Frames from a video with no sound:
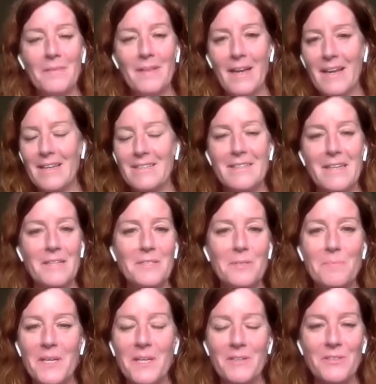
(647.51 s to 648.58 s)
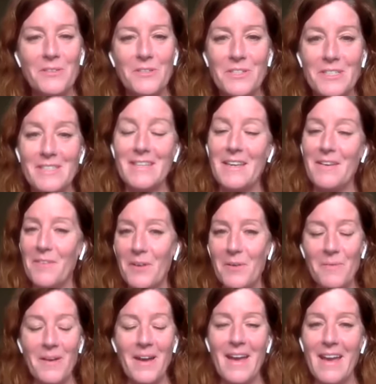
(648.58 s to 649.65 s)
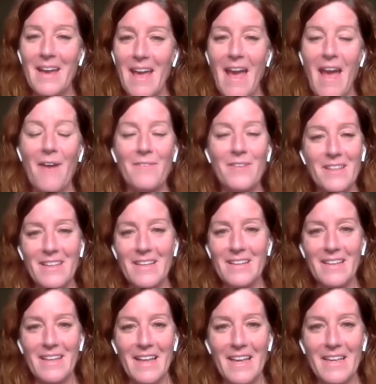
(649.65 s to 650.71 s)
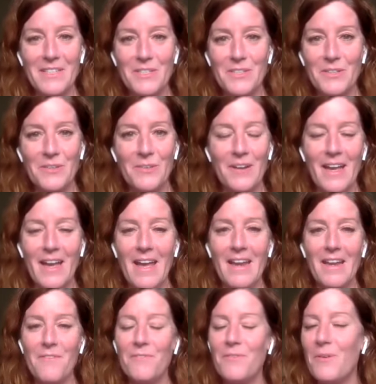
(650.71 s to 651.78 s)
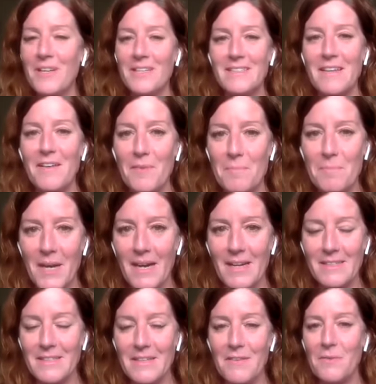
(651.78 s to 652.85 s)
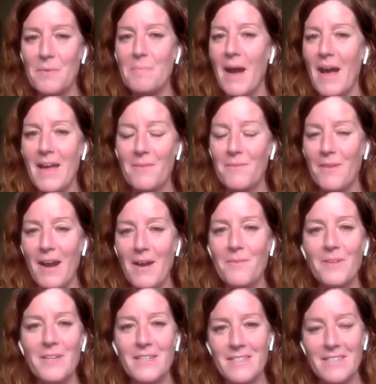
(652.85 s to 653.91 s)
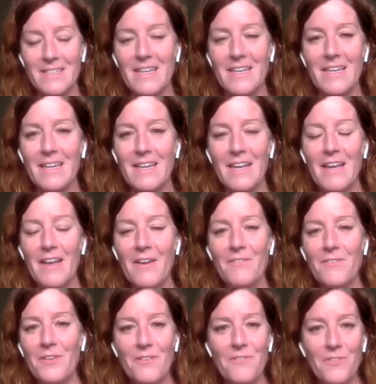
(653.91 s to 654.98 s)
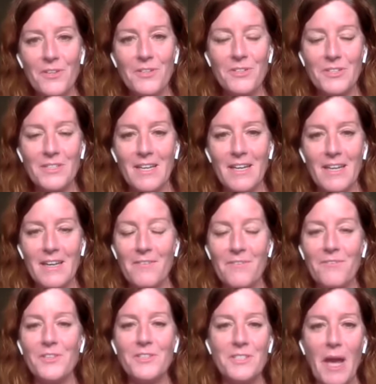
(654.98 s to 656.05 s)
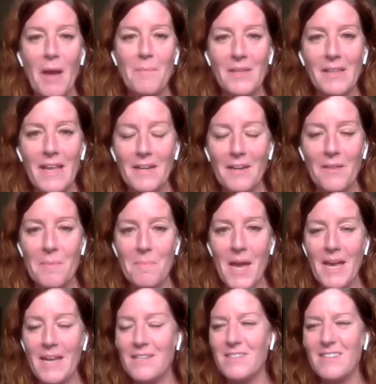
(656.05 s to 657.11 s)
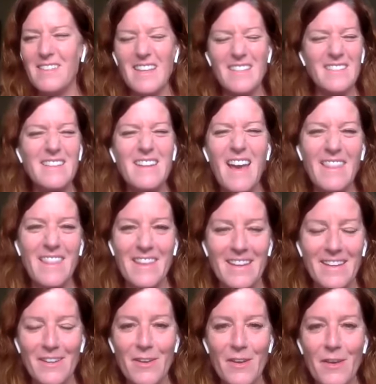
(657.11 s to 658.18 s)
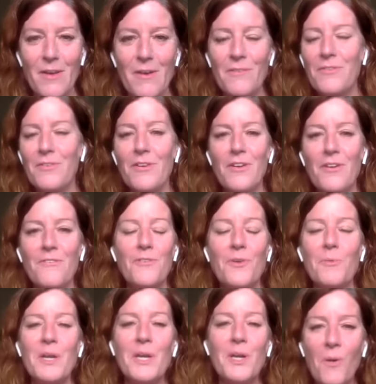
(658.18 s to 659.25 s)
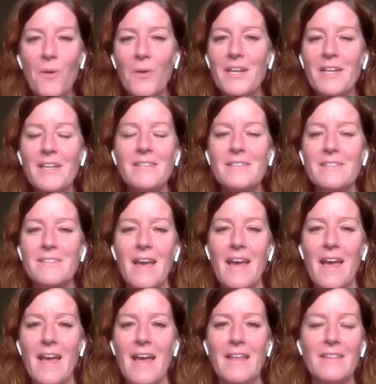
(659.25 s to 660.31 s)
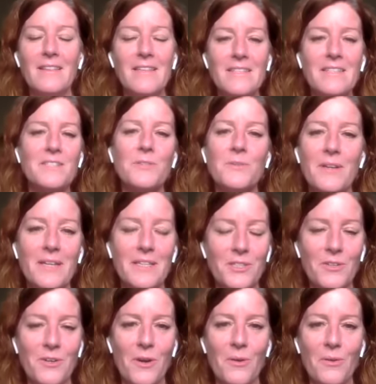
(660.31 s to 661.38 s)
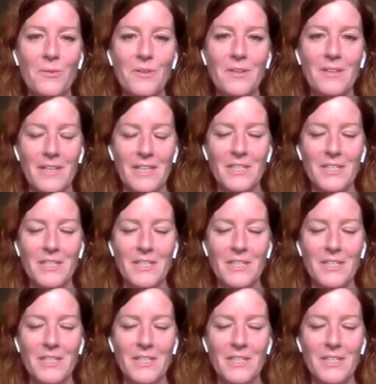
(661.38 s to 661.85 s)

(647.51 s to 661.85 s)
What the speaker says: like I said, speakers are just giving away everything that they can do. And at $47, if you buy it right when you see it, for the first time you land on the page, that's nothing for recordings, and listen to it at your own